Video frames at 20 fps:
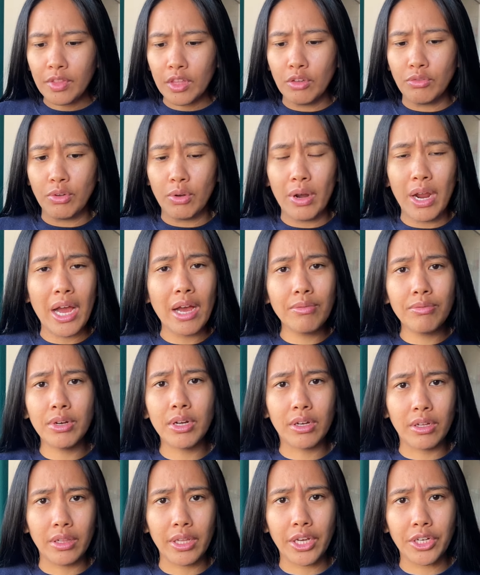if you're having a
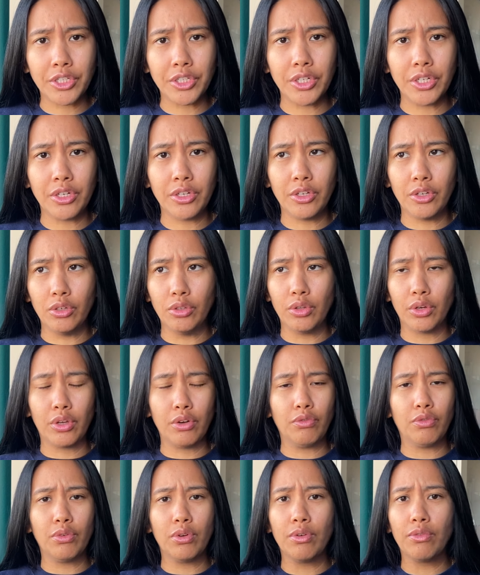collection, you're
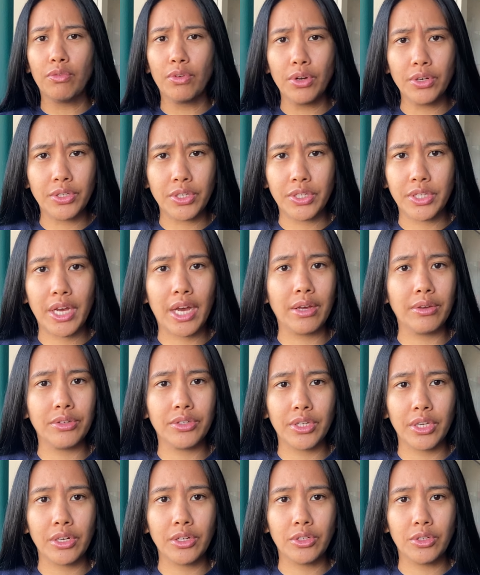looking for a versatile
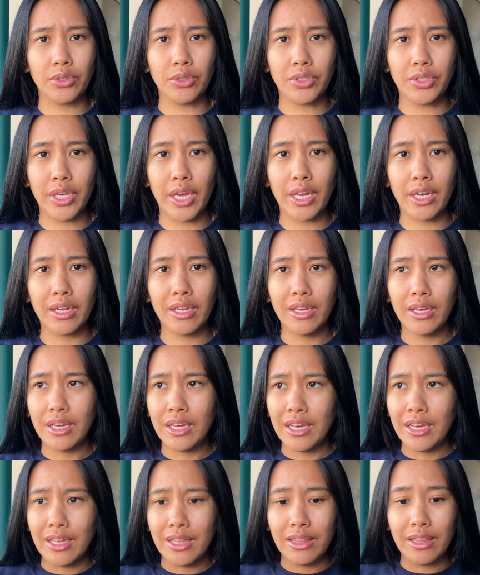signature scent
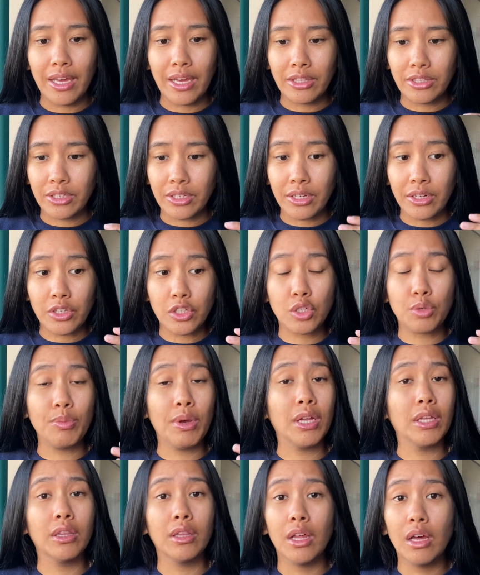that's going to
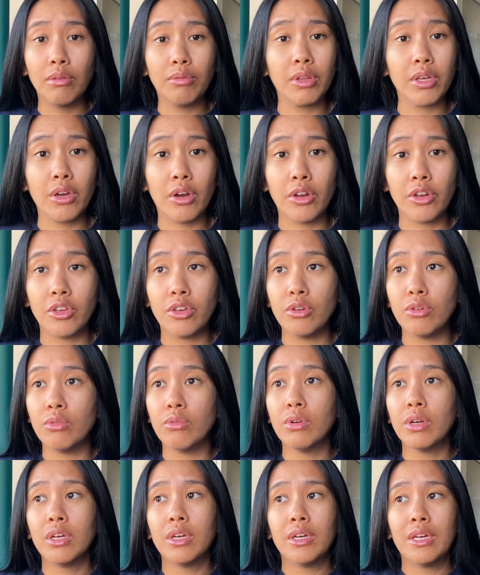smell lovely on you